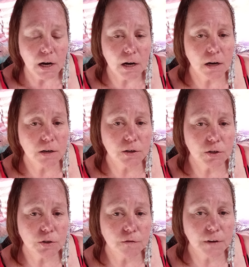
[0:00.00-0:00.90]
and
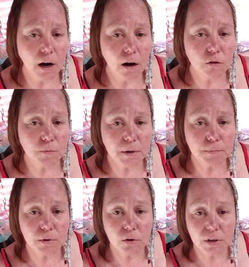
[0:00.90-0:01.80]
you've got other
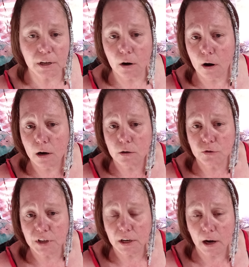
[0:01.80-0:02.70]
people looking on who
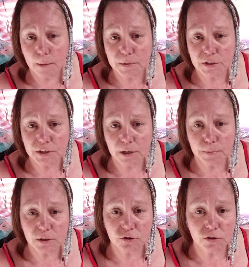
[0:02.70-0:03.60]
take happen to take
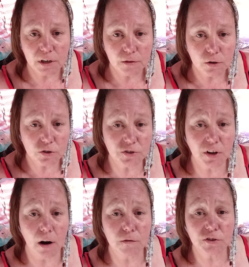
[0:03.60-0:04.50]
pictures and they're just
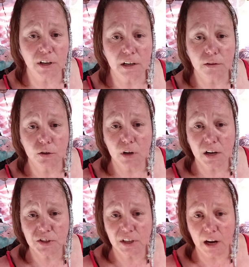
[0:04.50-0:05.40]
conversating they're
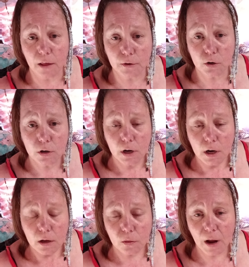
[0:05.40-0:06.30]
not together
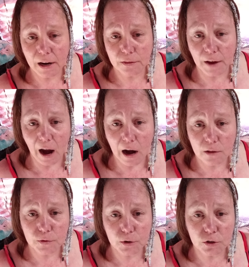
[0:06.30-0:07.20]
like
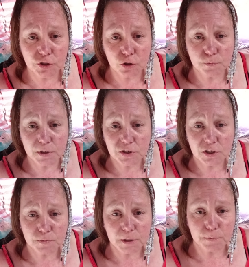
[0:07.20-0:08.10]
that they're two
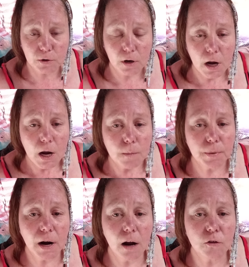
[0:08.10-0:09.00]
business people
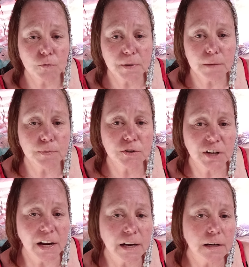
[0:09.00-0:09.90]
but other people
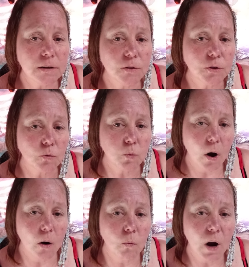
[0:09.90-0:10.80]
take it the
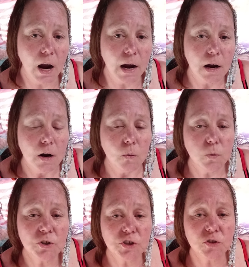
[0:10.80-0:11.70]
wrong way
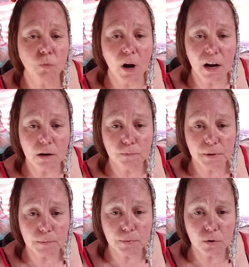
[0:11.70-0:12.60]
which is why
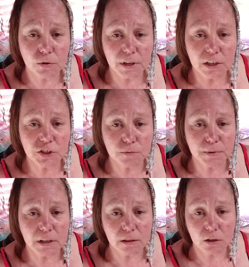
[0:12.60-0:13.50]
people need to
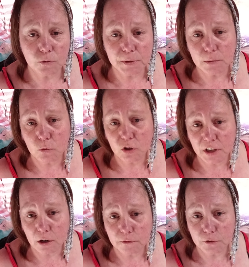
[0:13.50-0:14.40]
be a little bit more
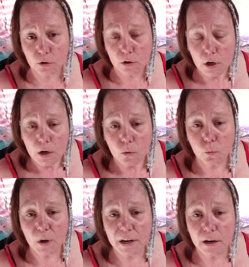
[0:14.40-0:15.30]
careful
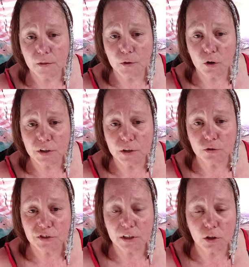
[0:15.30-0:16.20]
when they're
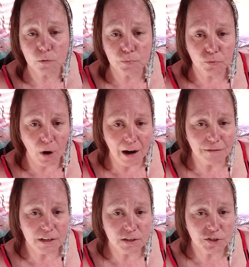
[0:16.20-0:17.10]
using their
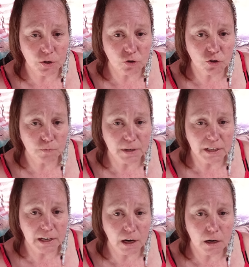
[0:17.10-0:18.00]
private social
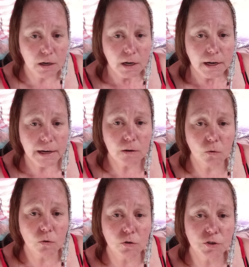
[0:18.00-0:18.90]
media in
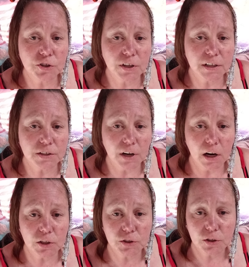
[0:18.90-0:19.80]
order to
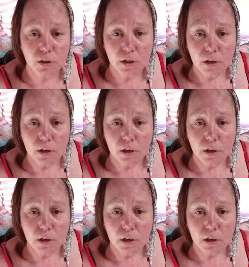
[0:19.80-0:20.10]
conduct